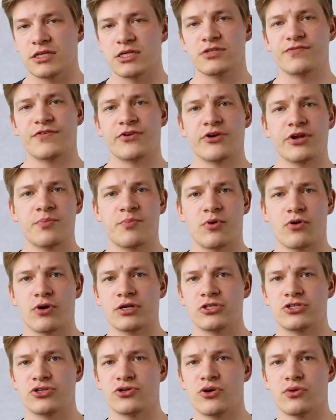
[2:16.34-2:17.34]
This is very
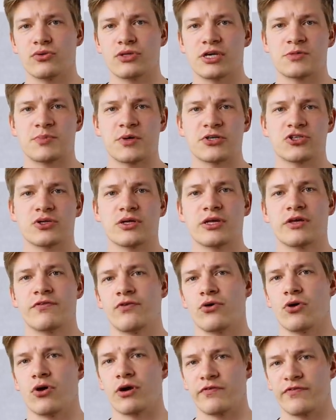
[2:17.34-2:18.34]
important to note, especially if
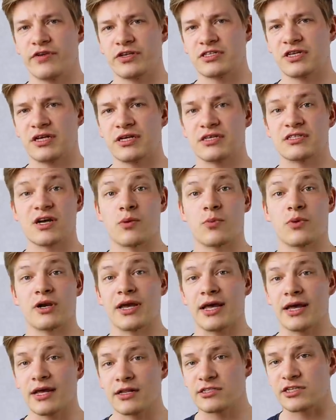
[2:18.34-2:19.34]
you are visiting someone
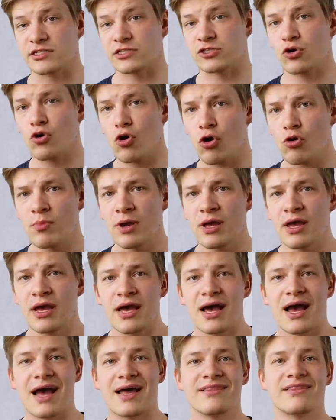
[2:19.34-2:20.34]
else's home
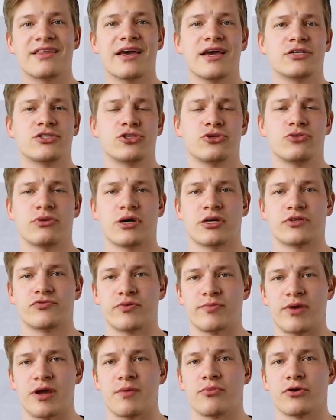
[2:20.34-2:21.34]
and they do not
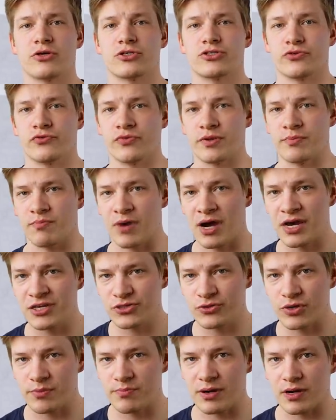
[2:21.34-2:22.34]
remember to remind
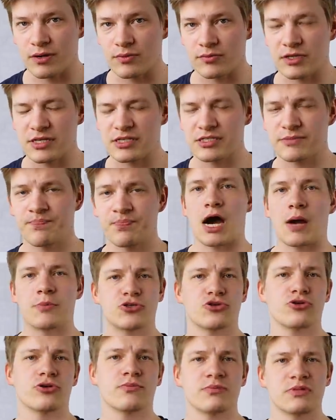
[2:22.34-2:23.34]
you about this. I'm
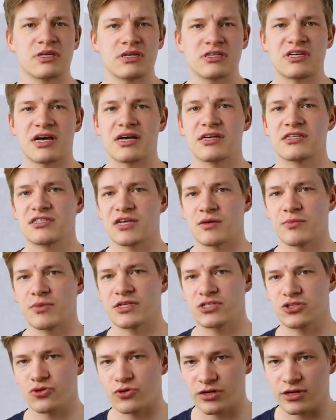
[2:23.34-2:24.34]
sure this has some
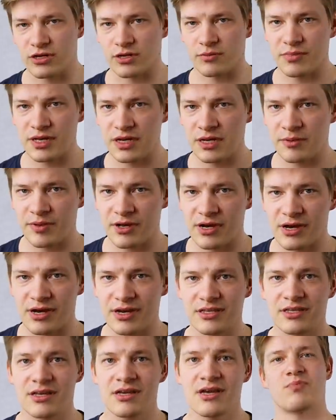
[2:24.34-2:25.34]
historical meaning behind
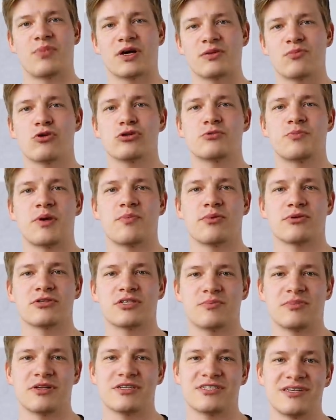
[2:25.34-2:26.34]
it, but most people
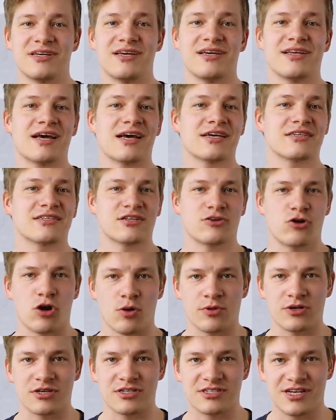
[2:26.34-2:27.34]
simply see it as
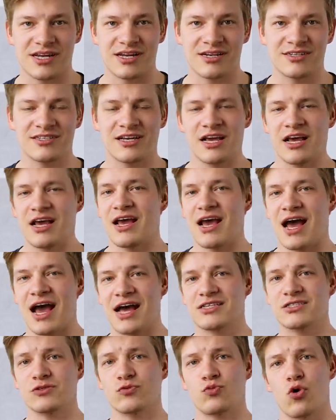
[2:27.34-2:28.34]
common sense,
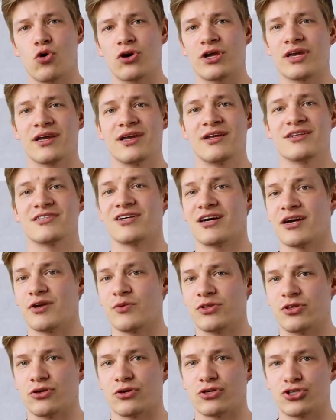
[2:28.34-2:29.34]
as walking inside
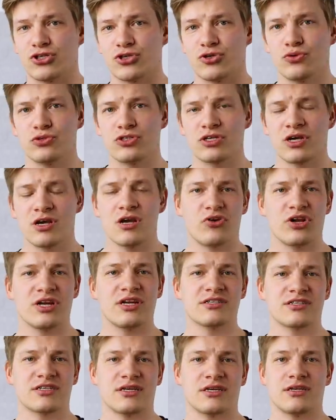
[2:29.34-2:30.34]
with your shoes
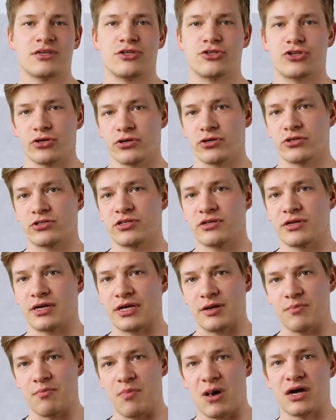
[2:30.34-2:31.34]
brings in dirt
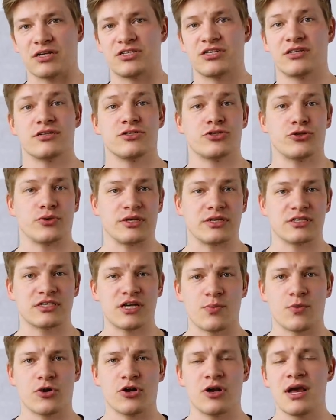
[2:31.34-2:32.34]
and mud during
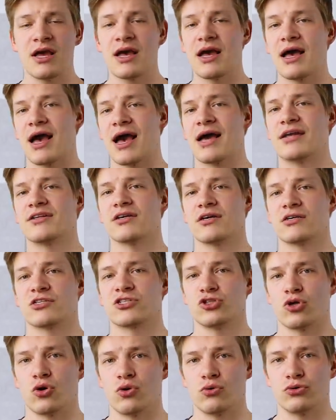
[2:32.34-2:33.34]
summer and
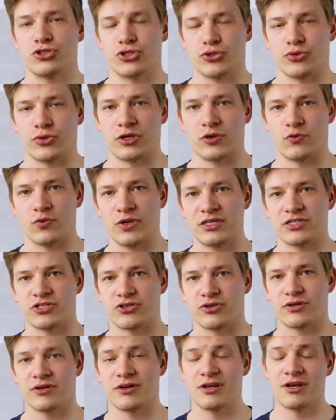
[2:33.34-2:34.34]
snow during
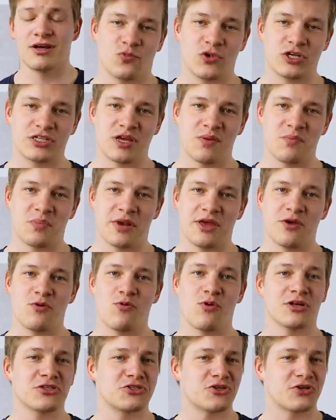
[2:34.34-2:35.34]
winter. We simply
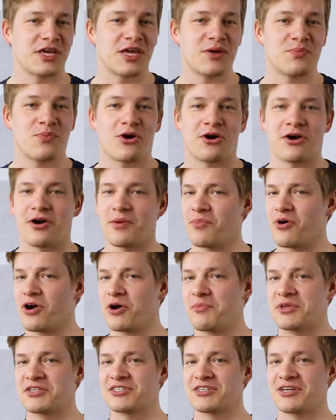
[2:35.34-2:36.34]
want to keep our
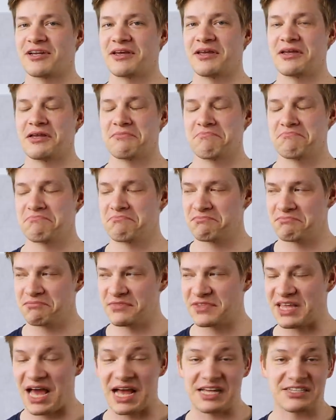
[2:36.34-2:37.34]
apartments clean.
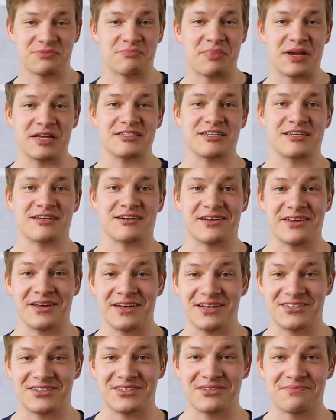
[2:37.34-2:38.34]
That's
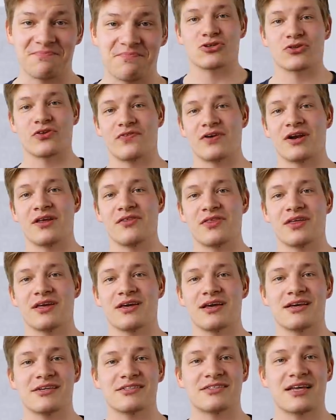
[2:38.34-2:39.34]
basically it. So the funny thing
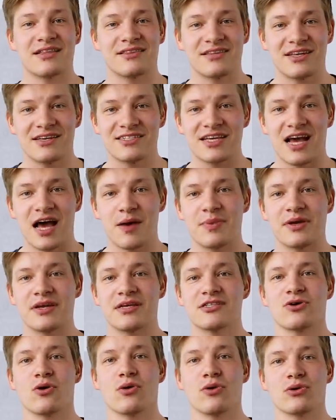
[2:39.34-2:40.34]
is that this habit
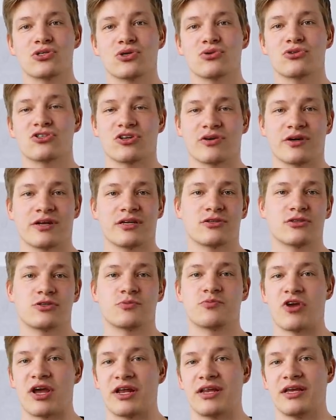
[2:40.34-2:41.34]
is also starting to
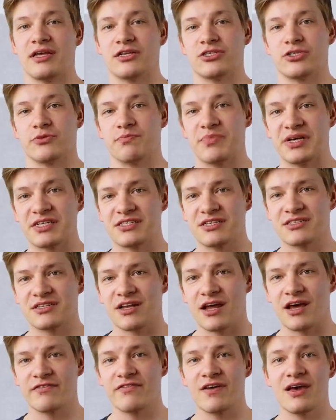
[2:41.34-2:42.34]
spread into business
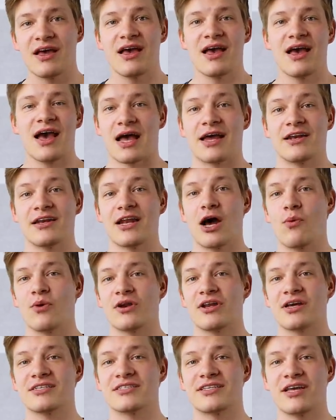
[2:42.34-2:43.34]
life, and
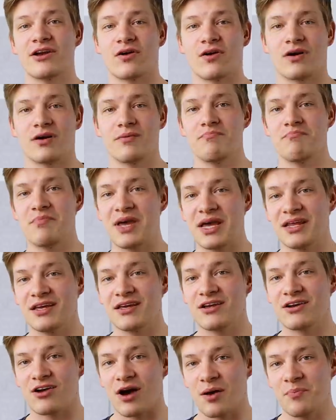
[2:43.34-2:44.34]
nowadays there are many
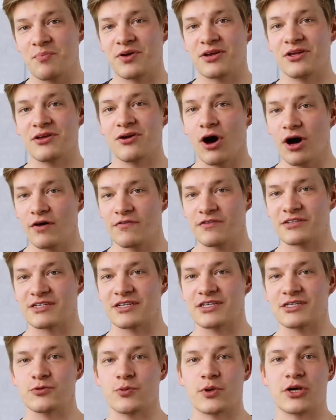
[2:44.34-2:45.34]
company
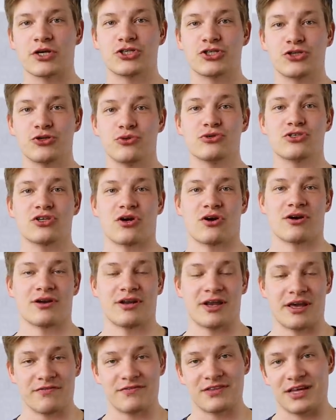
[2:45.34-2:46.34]
offices where shoes are
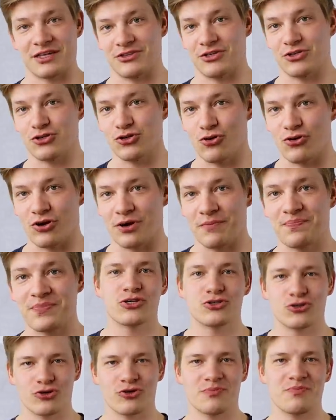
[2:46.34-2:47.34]
left at the door.
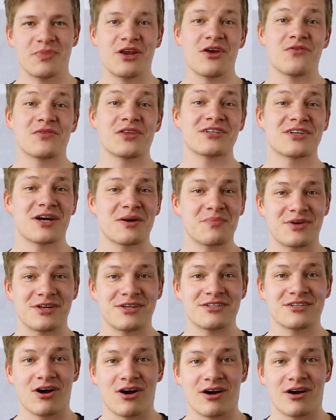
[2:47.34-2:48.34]
Sure, many of these
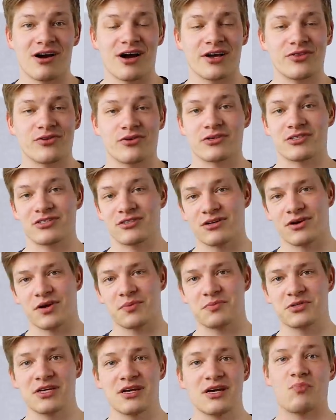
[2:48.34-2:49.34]
companies are either
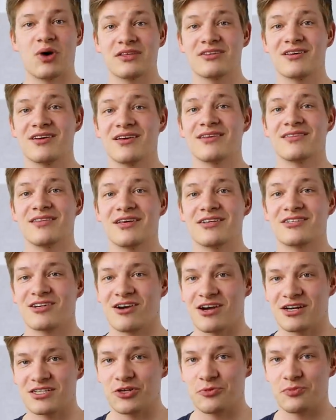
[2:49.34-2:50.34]
startups, but this
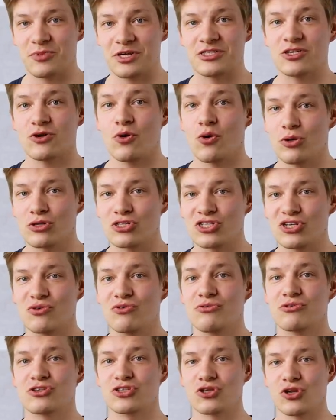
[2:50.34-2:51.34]
custom is
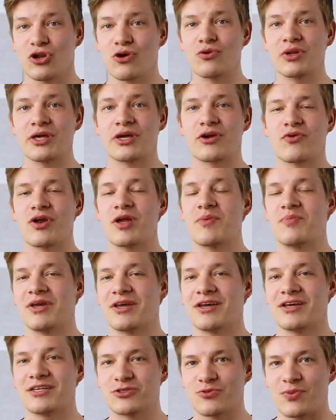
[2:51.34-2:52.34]
also slowly
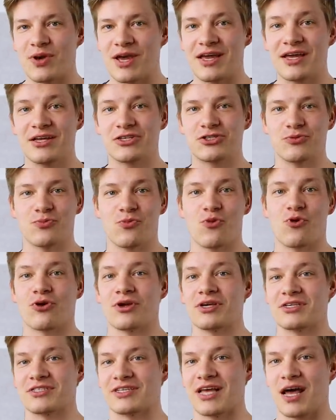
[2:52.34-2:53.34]
creeping its way to
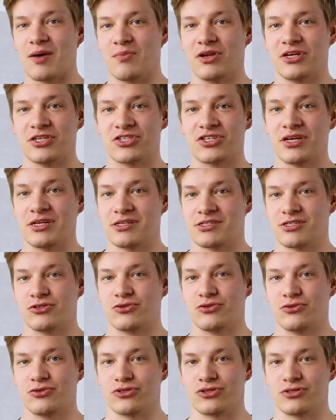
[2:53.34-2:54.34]
more established
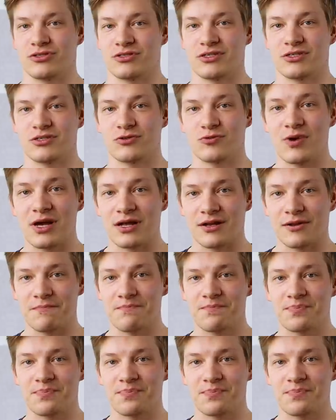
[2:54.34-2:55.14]
institutions as well.